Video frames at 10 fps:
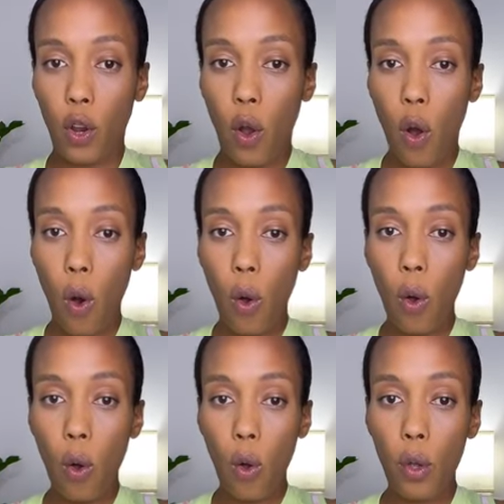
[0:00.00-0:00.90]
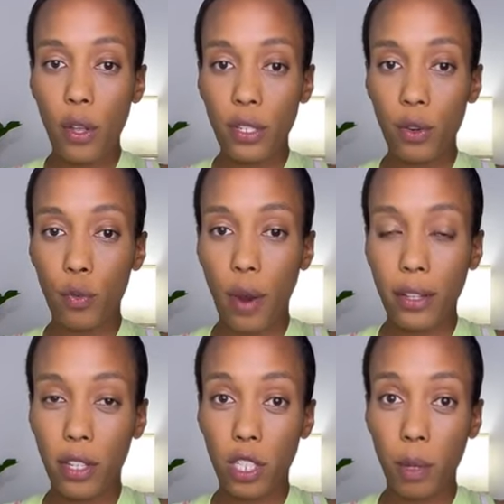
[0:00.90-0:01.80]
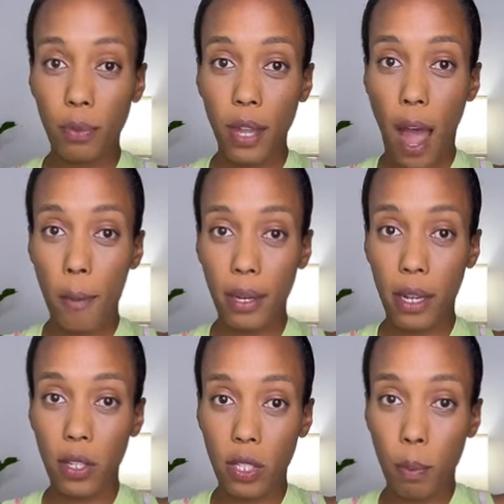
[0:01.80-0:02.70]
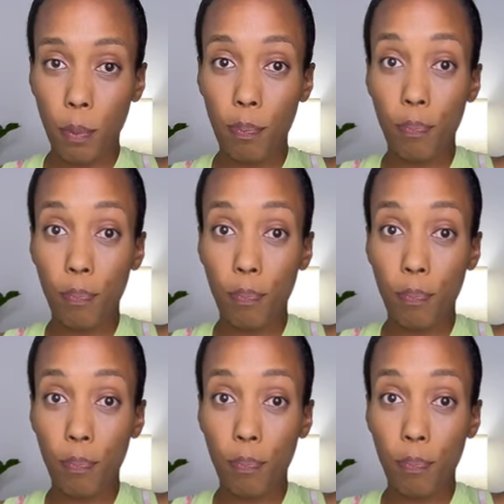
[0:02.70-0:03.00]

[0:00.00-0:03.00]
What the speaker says: your whole rectus abdominis